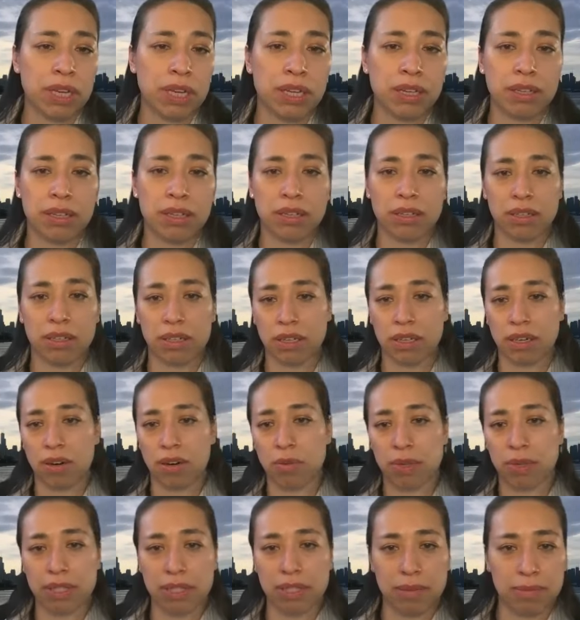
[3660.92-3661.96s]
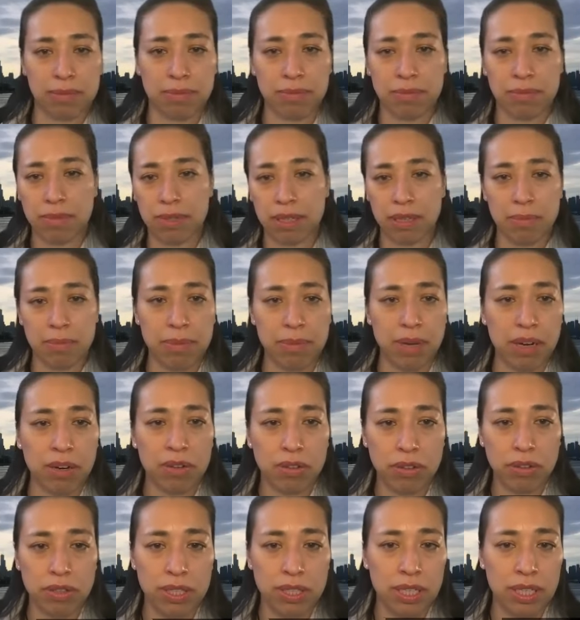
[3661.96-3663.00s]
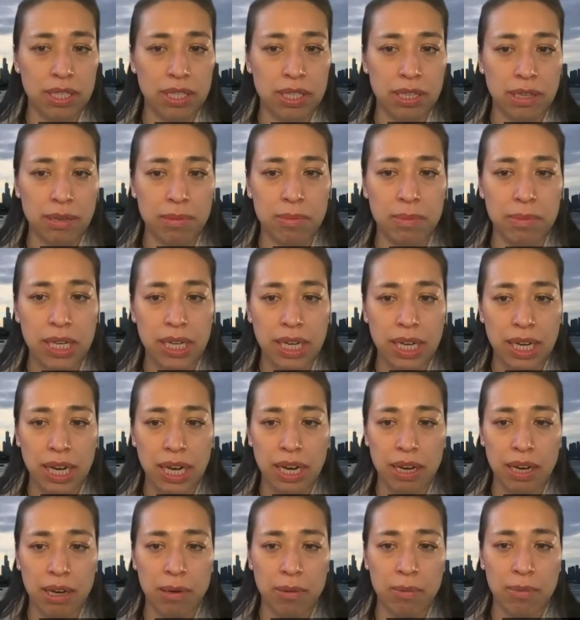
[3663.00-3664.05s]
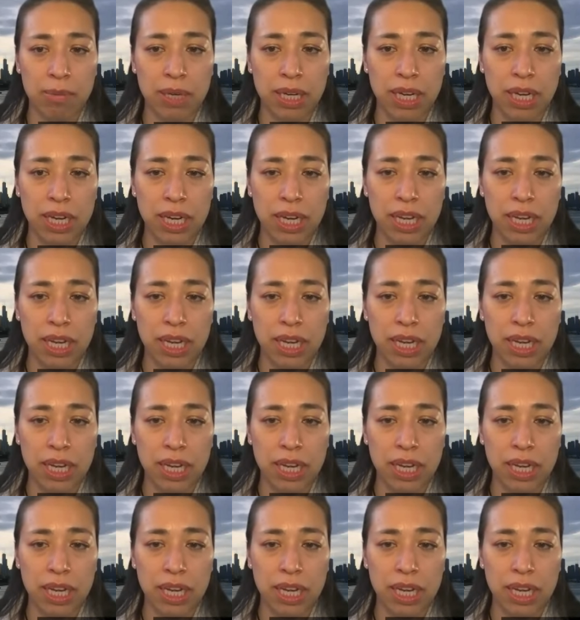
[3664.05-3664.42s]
that you know was a, um, in the medical system um,